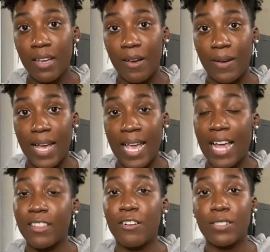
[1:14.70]
Okay,
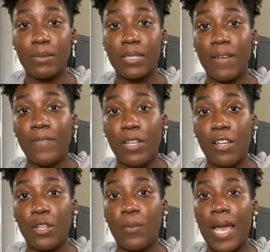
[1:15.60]
I learned some stuff
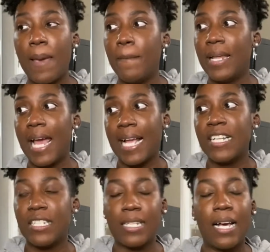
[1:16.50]
along the way, but I
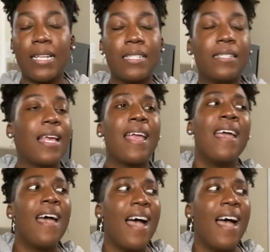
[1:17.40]
can just honestly say,